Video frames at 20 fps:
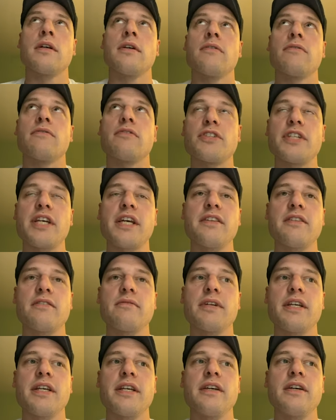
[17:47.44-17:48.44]
For day
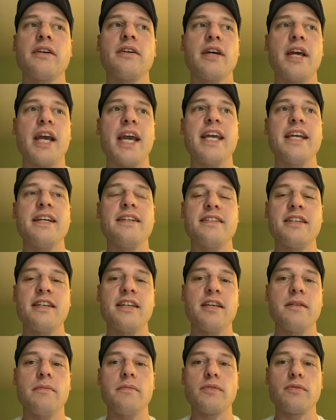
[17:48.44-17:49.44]
three, eight
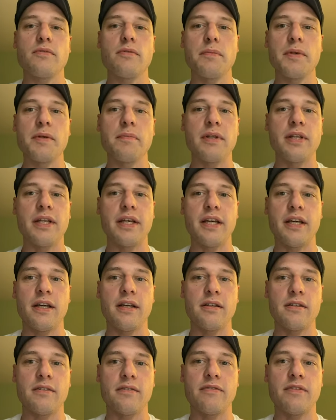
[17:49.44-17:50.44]
teams will be
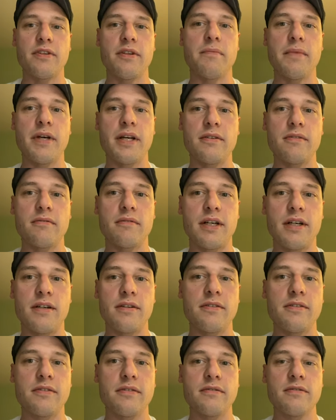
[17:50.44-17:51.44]
playing for the medal
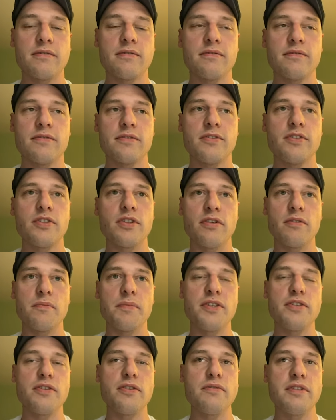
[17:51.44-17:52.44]
rounds. So there'll
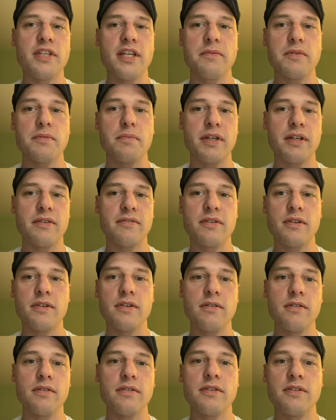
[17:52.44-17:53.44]
be two teams playing for
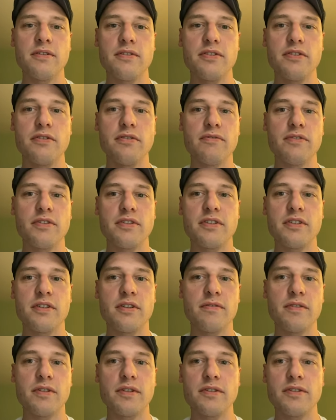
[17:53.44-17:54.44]
gold, two for
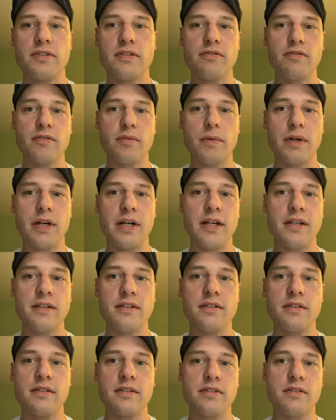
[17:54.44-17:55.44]
silver, two for
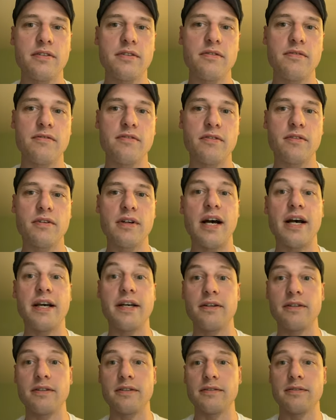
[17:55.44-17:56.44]
bronze, two for
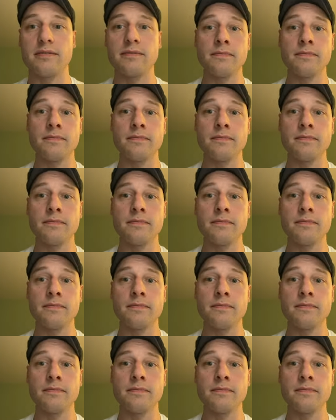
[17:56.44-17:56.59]
iron.